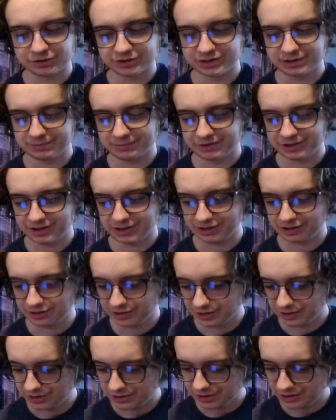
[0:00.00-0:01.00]
something.
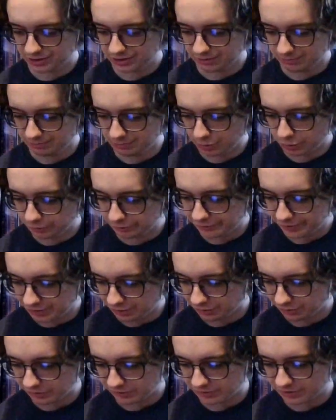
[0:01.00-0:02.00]

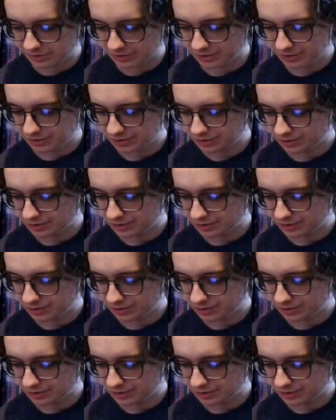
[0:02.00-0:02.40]
Bluefingers.